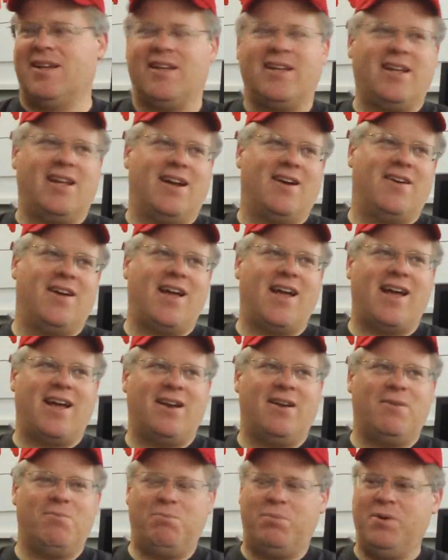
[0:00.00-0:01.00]

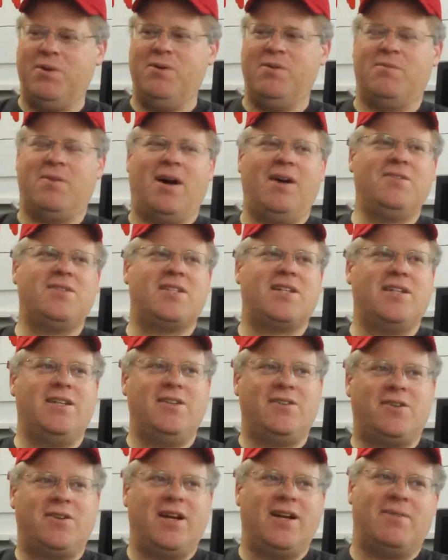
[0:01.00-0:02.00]
And boom, all of a sudden you
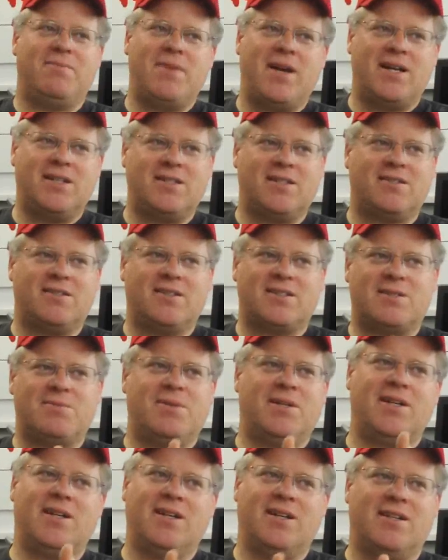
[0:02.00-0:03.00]
create a magical
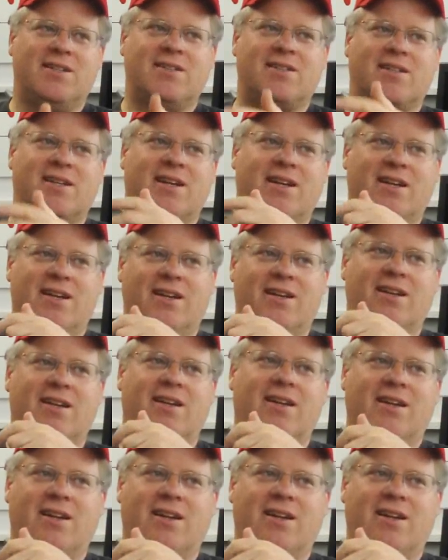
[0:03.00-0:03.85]
experience, and